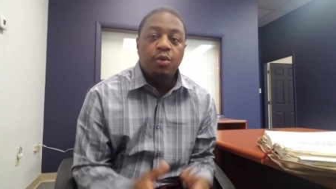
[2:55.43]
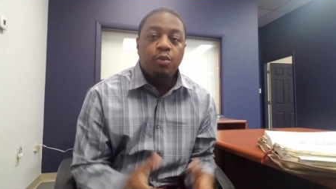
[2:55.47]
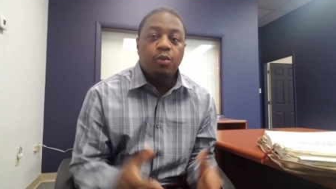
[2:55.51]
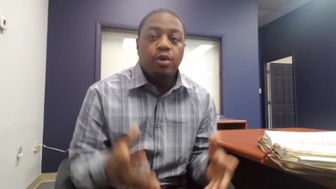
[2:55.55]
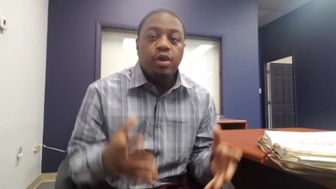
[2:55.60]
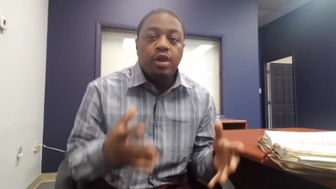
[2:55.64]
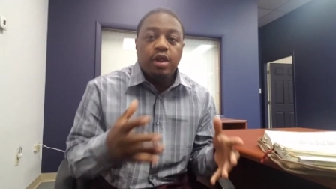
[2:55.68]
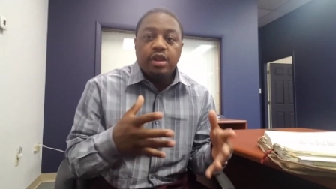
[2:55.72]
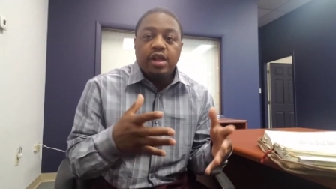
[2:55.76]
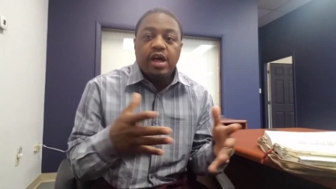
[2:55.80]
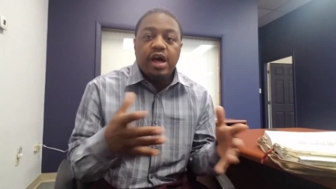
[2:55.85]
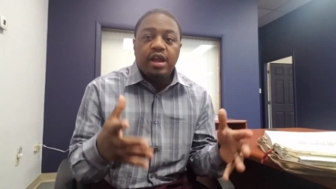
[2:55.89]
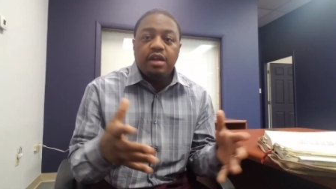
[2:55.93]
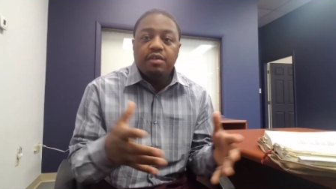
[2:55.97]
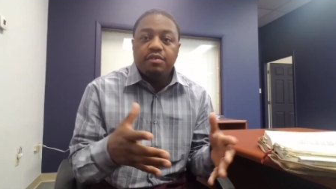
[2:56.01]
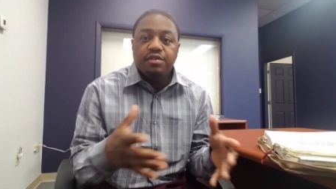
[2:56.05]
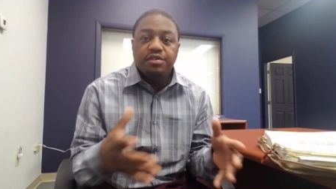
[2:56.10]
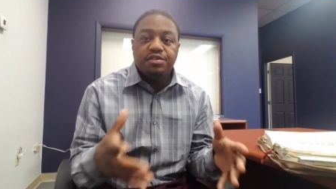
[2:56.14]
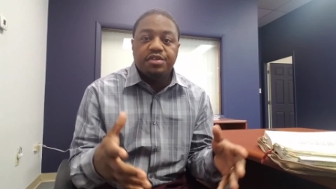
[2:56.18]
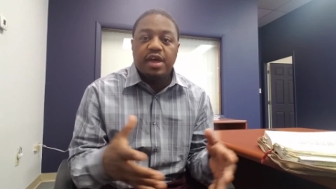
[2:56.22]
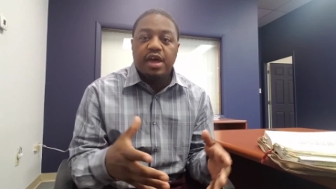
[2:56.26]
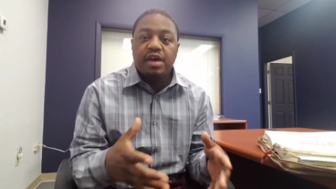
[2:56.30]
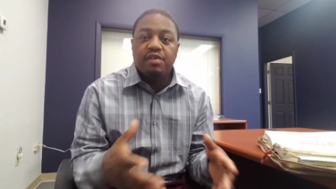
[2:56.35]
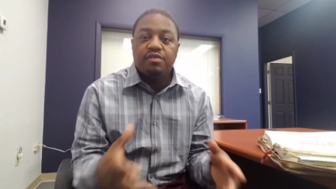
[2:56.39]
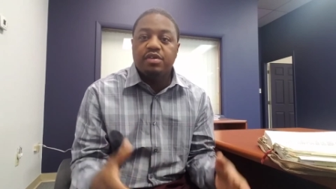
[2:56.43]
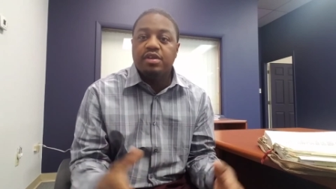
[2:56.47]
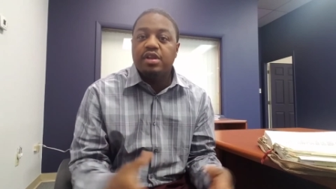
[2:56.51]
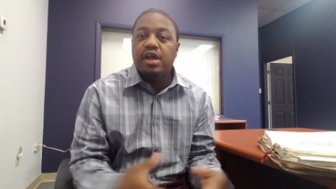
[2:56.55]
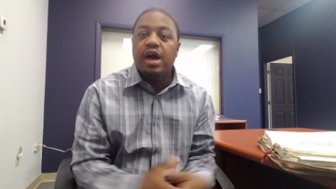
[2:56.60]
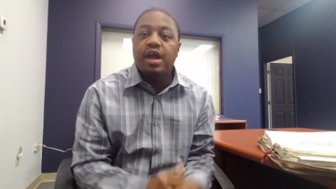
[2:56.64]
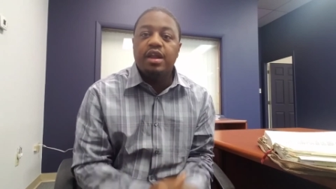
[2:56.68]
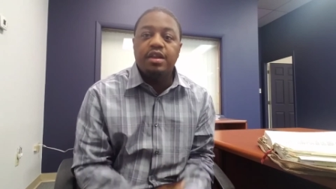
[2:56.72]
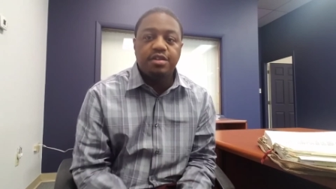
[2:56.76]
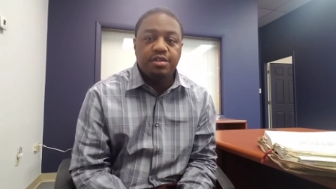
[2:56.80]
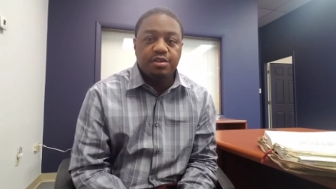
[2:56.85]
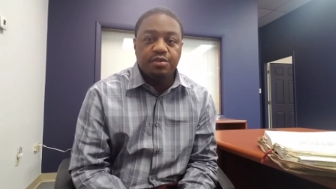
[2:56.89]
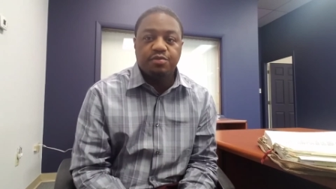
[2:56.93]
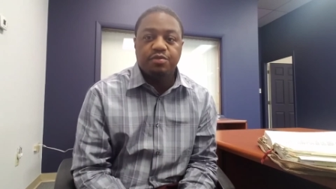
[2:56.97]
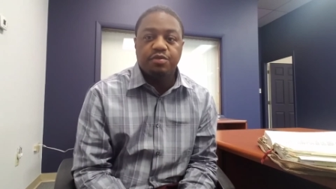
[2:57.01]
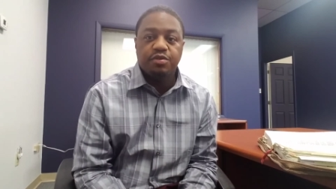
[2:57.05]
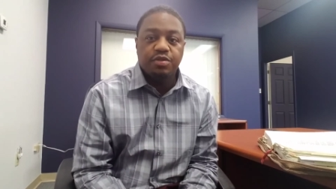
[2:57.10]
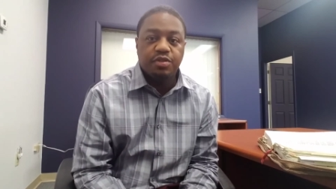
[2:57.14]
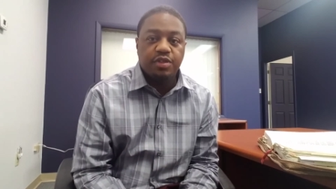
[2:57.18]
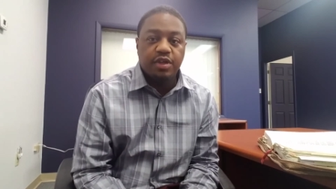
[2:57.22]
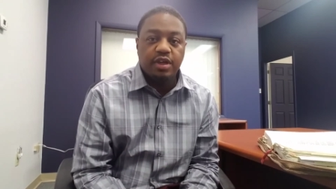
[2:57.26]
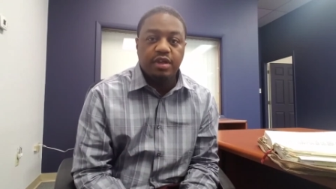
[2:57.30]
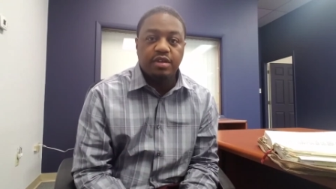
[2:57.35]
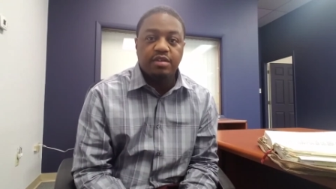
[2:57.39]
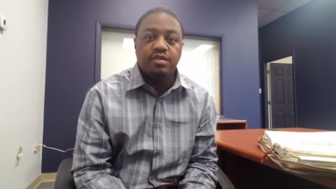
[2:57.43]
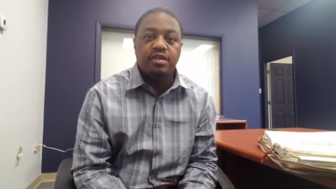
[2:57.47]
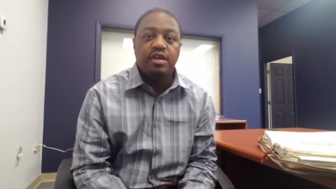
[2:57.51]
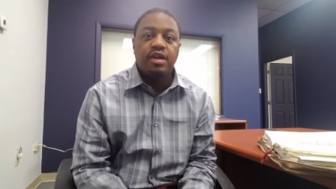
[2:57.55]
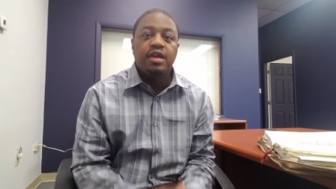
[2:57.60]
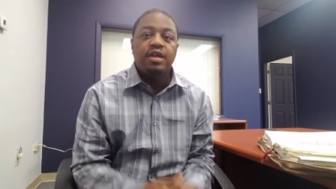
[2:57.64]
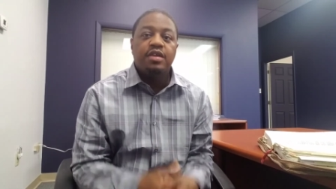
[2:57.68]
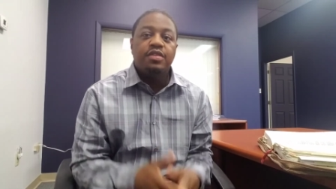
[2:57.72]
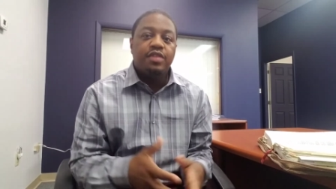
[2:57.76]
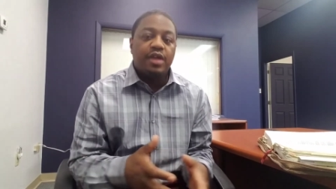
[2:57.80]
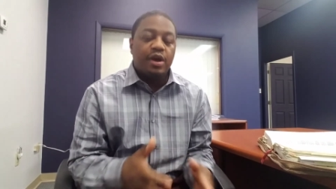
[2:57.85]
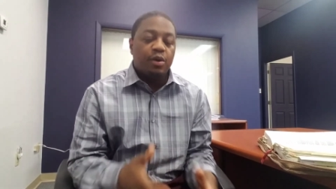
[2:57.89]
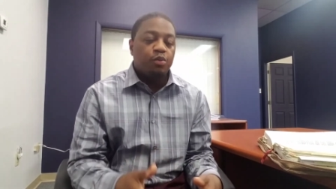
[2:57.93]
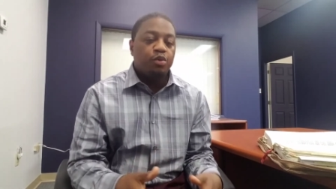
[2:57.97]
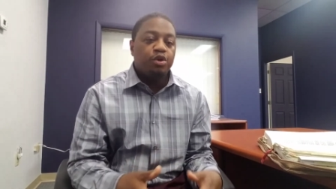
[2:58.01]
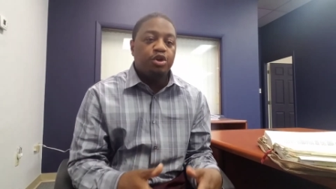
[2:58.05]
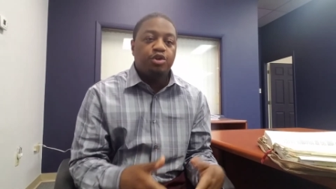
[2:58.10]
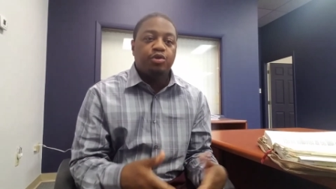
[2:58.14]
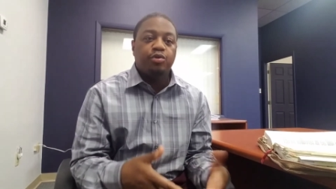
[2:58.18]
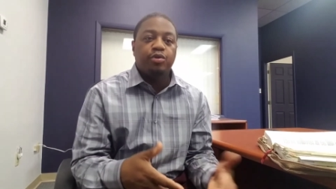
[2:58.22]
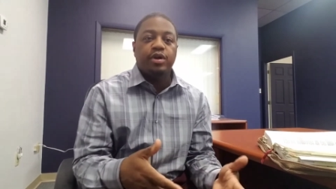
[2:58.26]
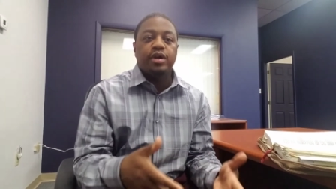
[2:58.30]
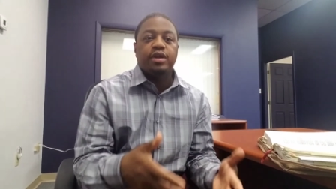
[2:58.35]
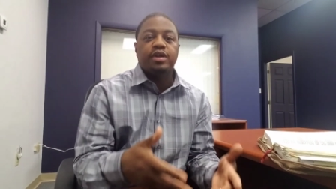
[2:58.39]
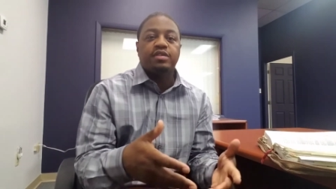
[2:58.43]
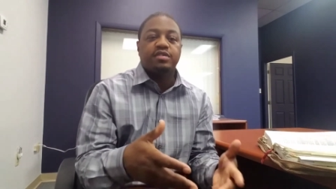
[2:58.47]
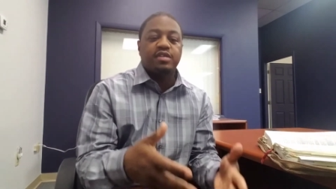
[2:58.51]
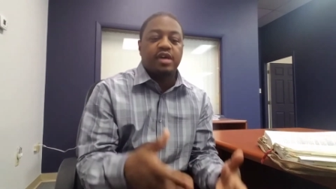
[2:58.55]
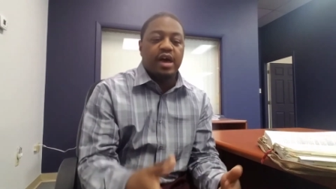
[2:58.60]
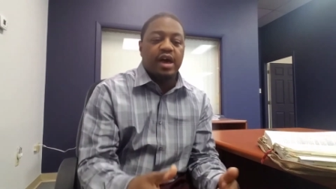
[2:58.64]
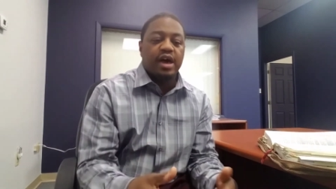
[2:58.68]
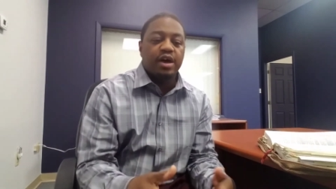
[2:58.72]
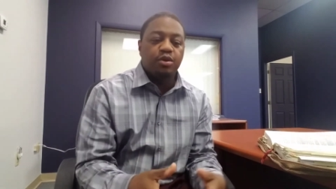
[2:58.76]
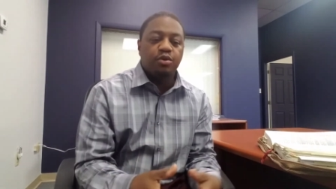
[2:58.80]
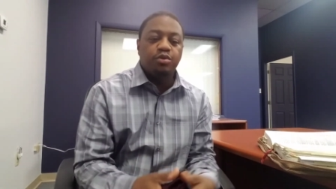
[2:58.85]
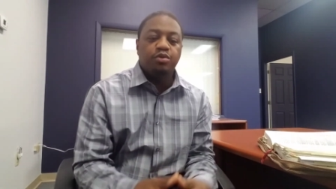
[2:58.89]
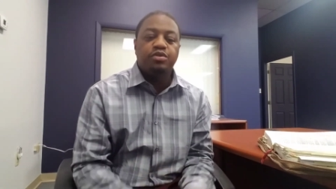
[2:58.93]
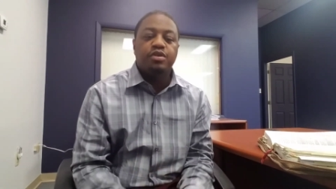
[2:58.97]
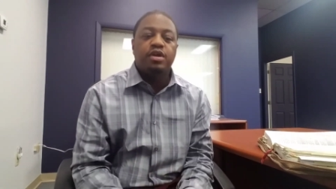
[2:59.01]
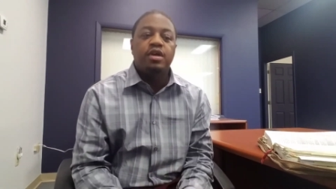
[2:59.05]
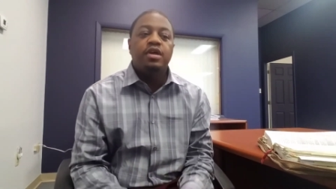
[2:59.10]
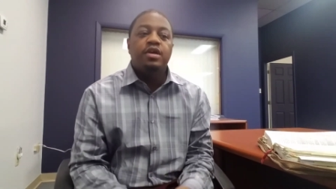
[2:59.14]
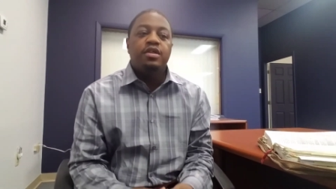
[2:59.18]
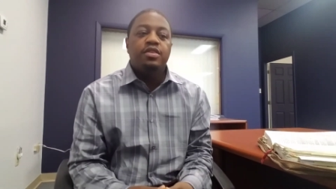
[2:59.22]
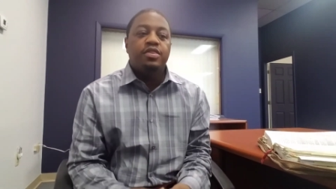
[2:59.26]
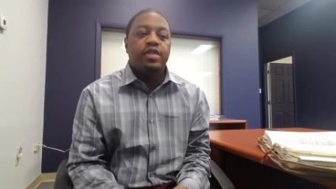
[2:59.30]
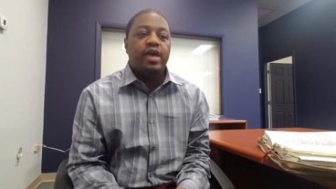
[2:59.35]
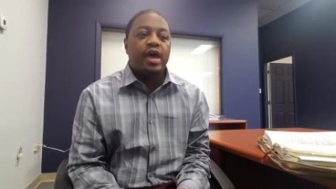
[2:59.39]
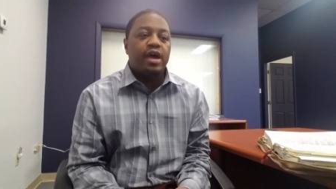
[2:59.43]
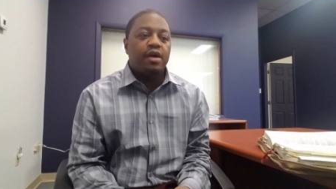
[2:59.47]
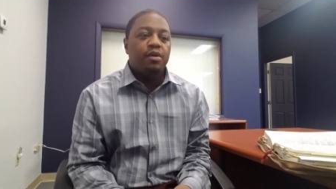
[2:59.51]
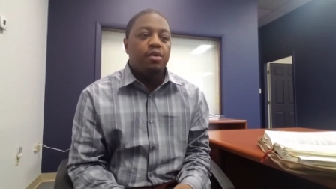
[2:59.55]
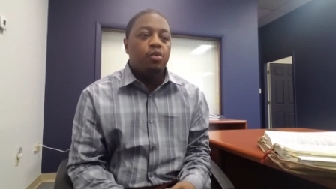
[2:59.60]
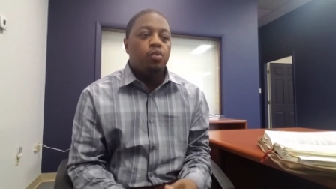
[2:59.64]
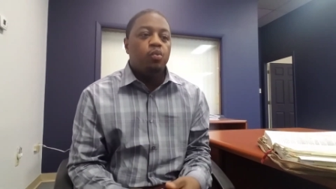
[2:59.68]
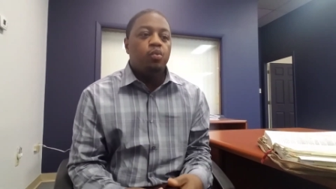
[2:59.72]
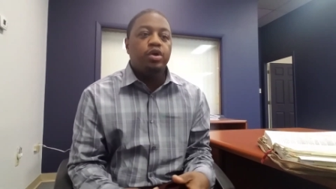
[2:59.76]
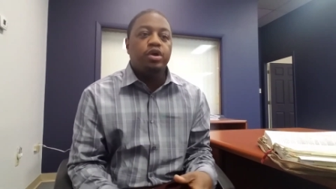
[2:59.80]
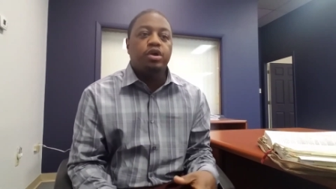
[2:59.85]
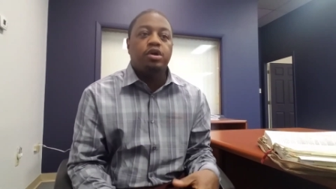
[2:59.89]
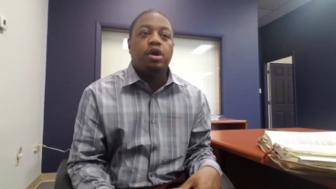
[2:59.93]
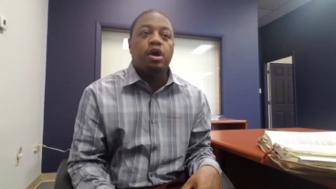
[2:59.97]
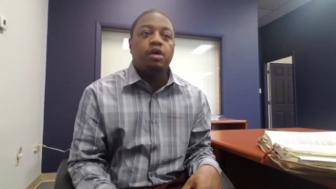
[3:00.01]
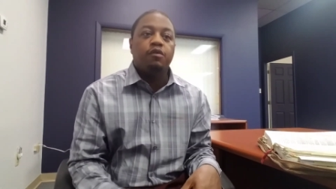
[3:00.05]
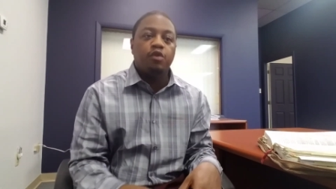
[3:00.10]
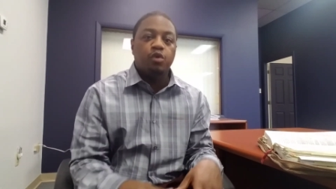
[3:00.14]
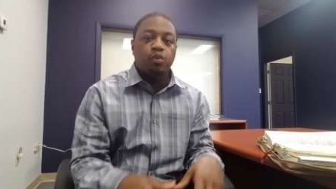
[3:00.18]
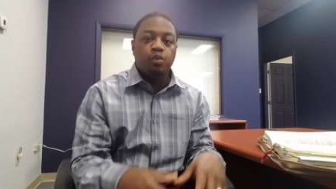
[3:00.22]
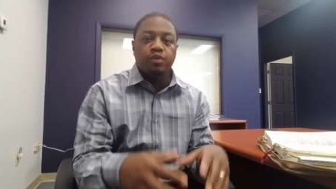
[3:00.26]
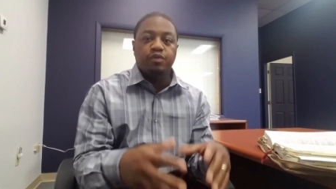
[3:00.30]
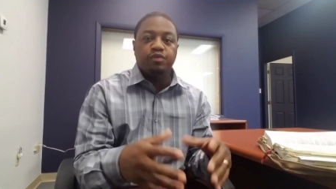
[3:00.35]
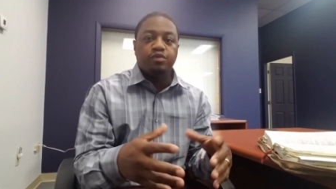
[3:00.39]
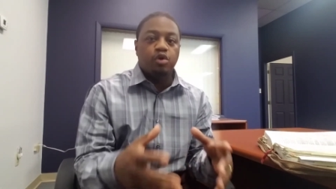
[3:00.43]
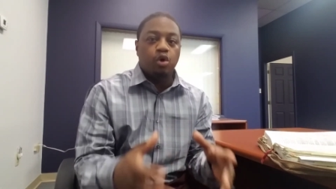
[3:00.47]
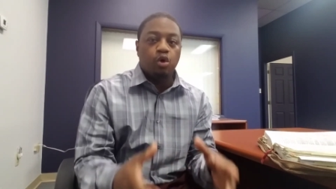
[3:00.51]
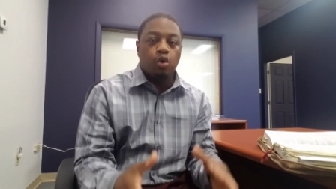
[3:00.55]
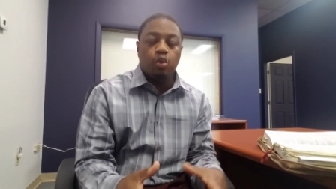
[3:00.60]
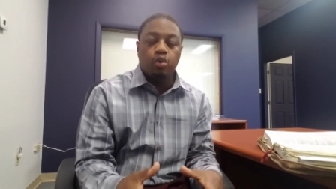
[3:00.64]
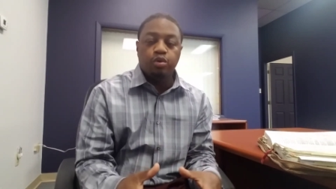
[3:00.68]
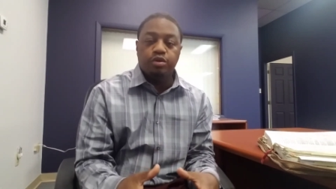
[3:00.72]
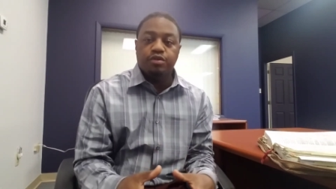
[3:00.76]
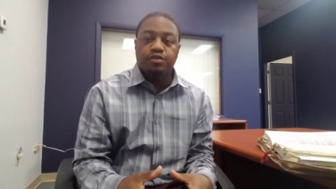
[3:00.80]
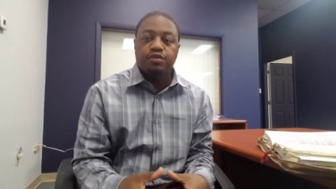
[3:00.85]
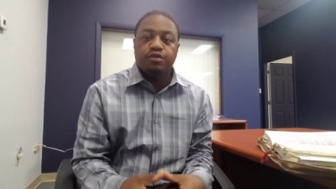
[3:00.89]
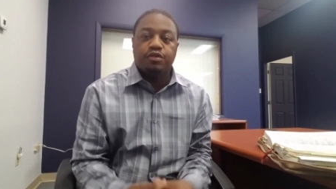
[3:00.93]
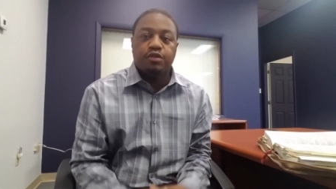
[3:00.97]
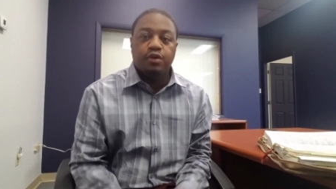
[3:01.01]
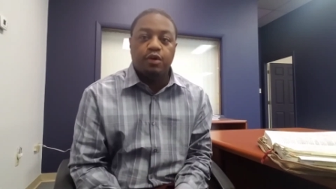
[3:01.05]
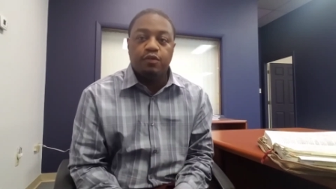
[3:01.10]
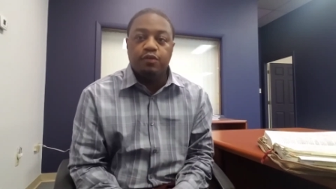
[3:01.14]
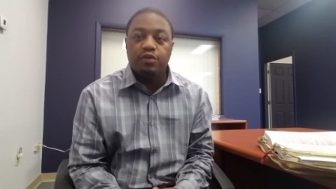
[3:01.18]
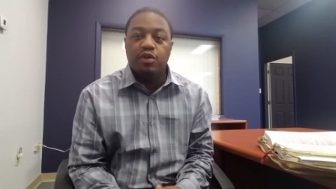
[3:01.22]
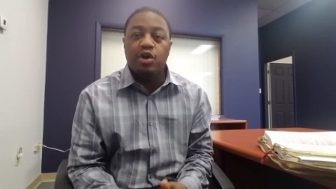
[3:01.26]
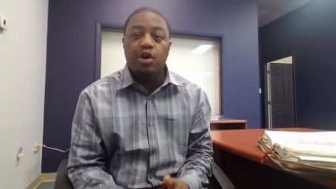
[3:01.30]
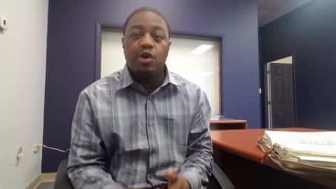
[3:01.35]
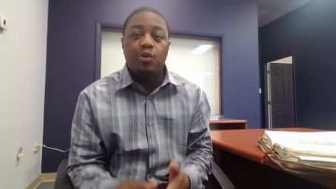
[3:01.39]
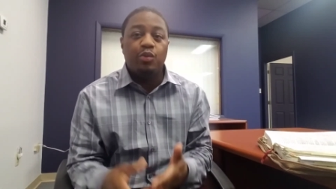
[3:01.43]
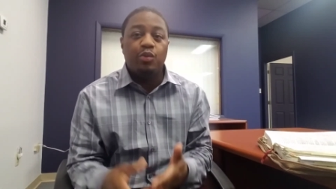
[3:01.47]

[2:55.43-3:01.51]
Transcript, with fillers: Well, a lot of us have a lot of different things that we create as idols that we cover with gold and silver and